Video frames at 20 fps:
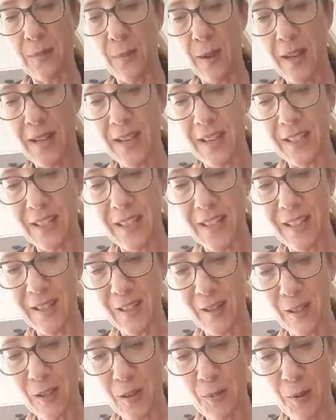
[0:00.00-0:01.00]
Mine actually
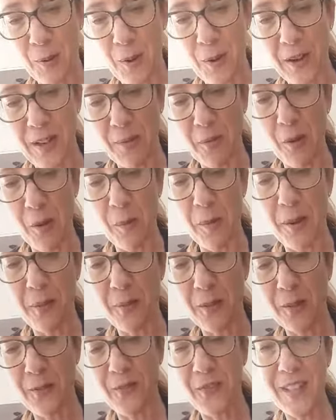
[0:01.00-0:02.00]
isn't super hot anymore, but it
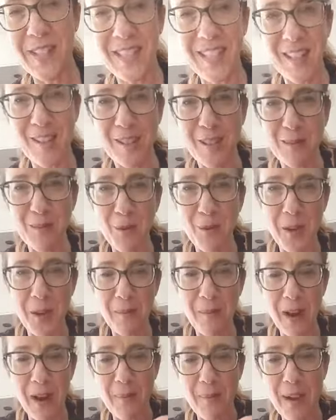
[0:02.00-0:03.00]
was fizzing this morning
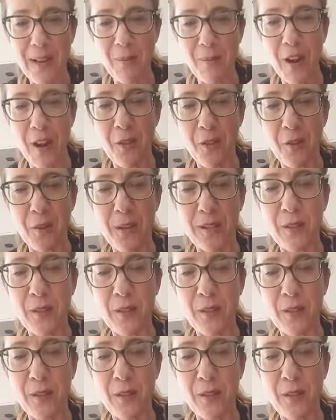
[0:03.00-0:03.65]
when I made my other one.